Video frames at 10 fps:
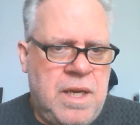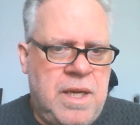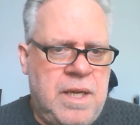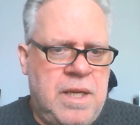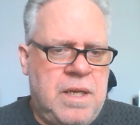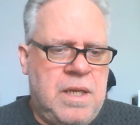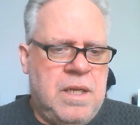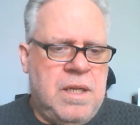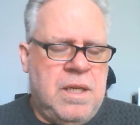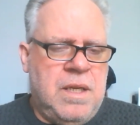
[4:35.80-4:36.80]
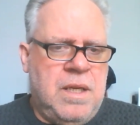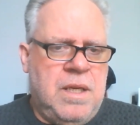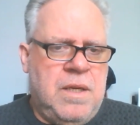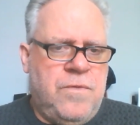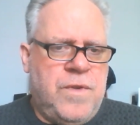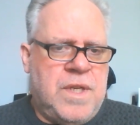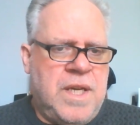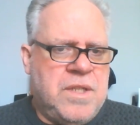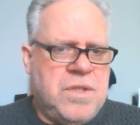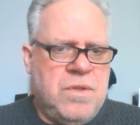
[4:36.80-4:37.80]
And if it
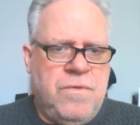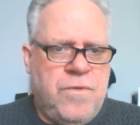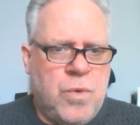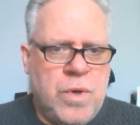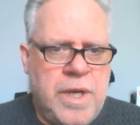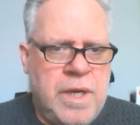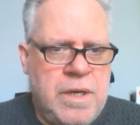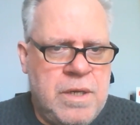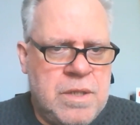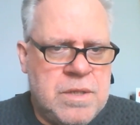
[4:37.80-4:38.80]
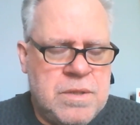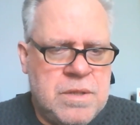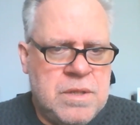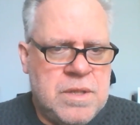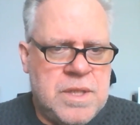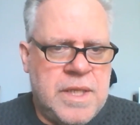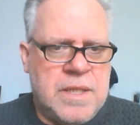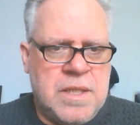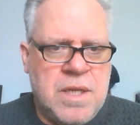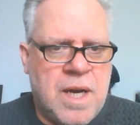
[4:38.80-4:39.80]
takes you 4 years to
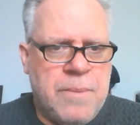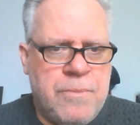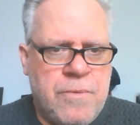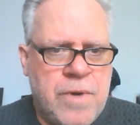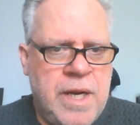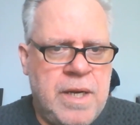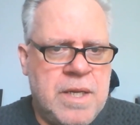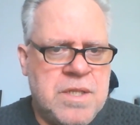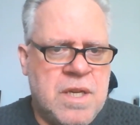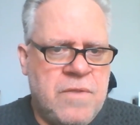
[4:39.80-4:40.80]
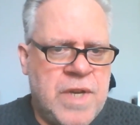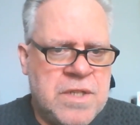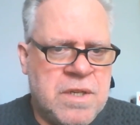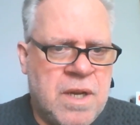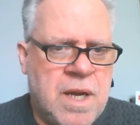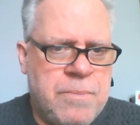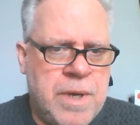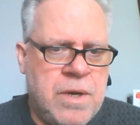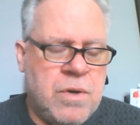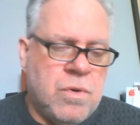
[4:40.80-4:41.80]
get the top rate as a conventional
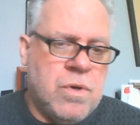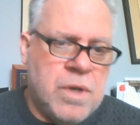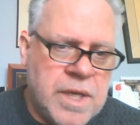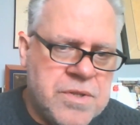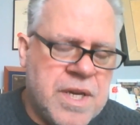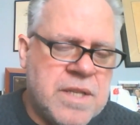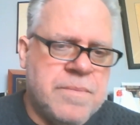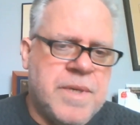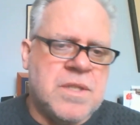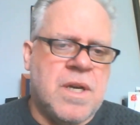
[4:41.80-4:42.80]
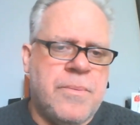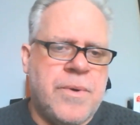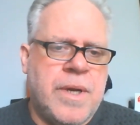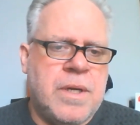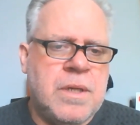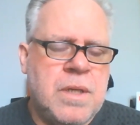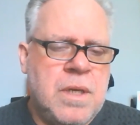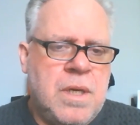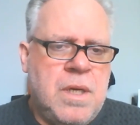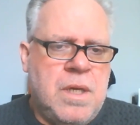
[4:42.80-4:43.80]
operator or an accessible bus operator,
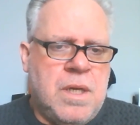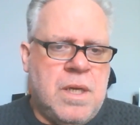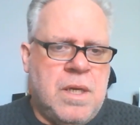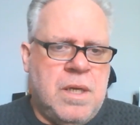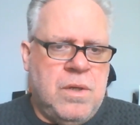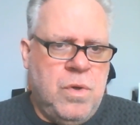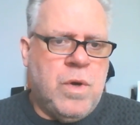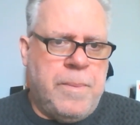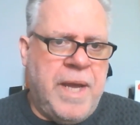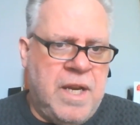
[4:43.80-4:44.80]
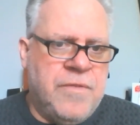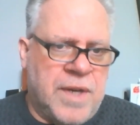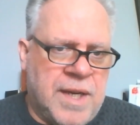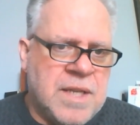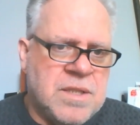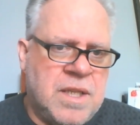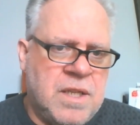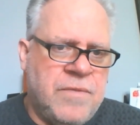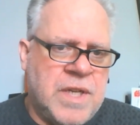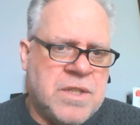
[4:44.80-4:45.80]
who are paid even less than
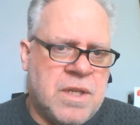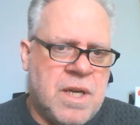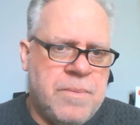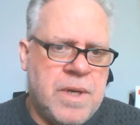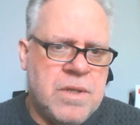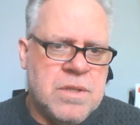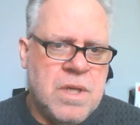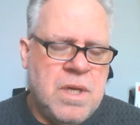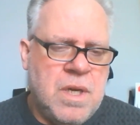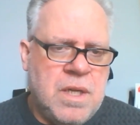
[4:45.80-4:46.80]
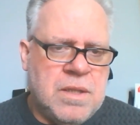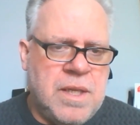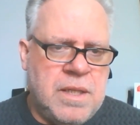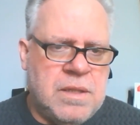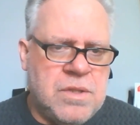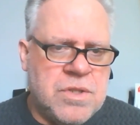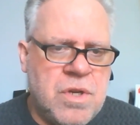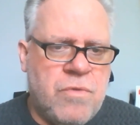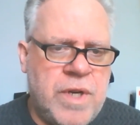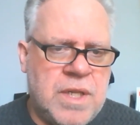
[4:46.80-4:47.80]
conventional operators, then there's
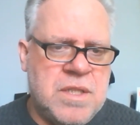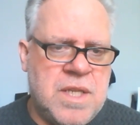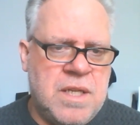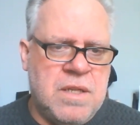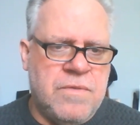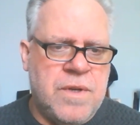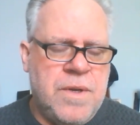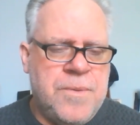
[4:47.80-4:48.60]
no real incentive.